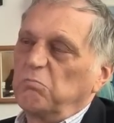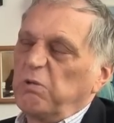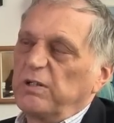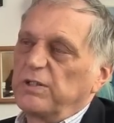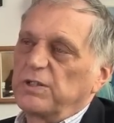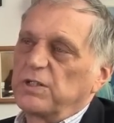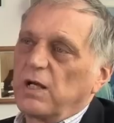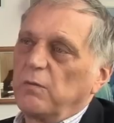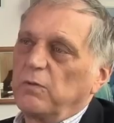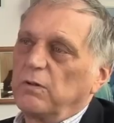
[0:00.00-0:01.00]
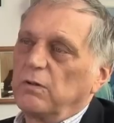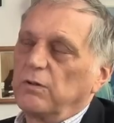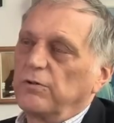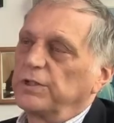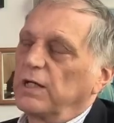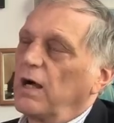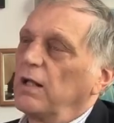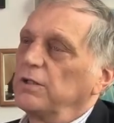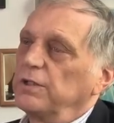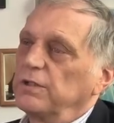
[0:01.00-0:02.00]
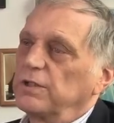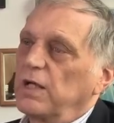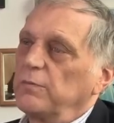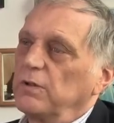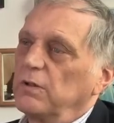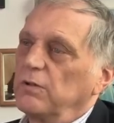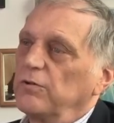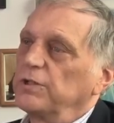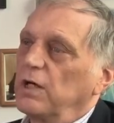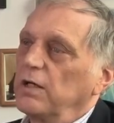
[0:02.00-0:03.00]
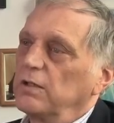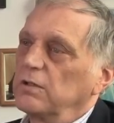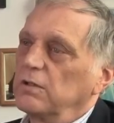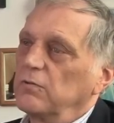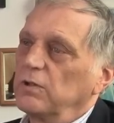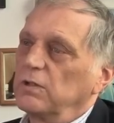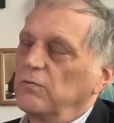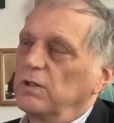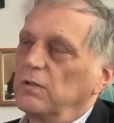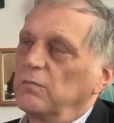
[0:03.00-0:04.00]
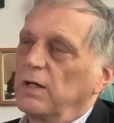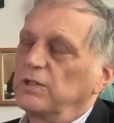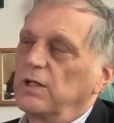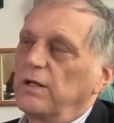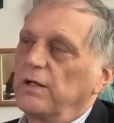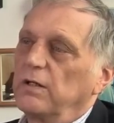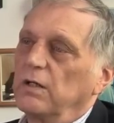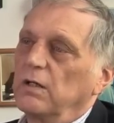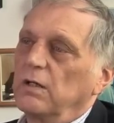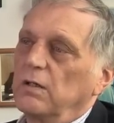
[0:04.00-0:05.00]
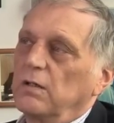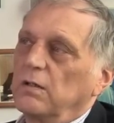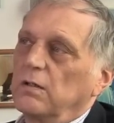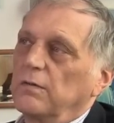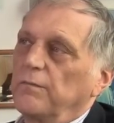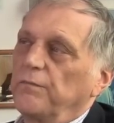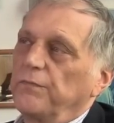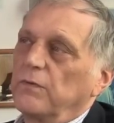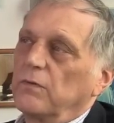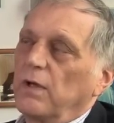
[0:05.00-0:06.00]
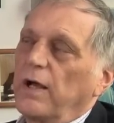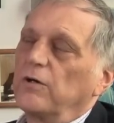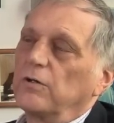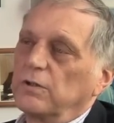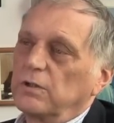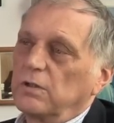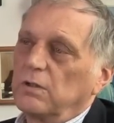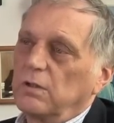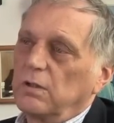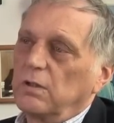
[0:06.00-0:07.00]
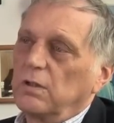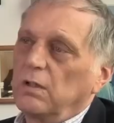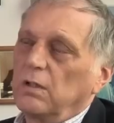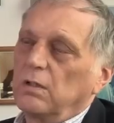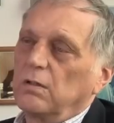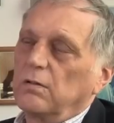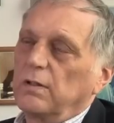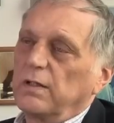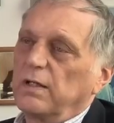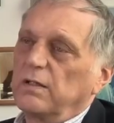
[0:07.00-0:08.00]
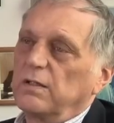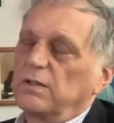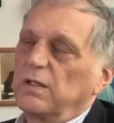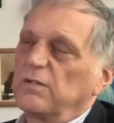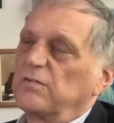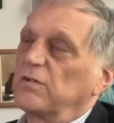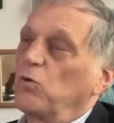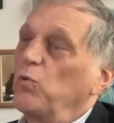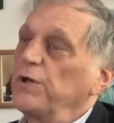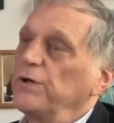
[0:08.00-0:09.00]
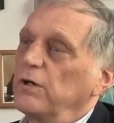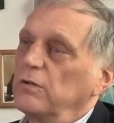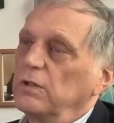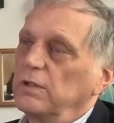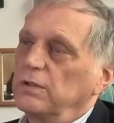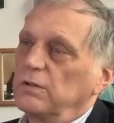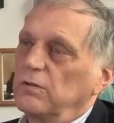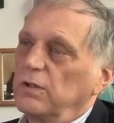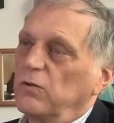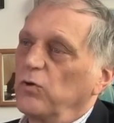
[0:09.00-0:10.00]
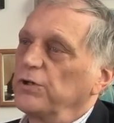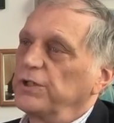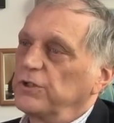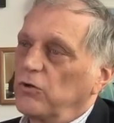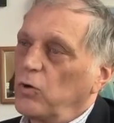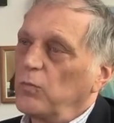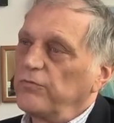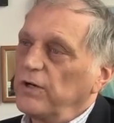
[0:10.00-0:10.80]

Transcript: And it's the same in neuropsychology, it's the same in neuroscience, that we by studying errors, this gives us a window into the organization of normal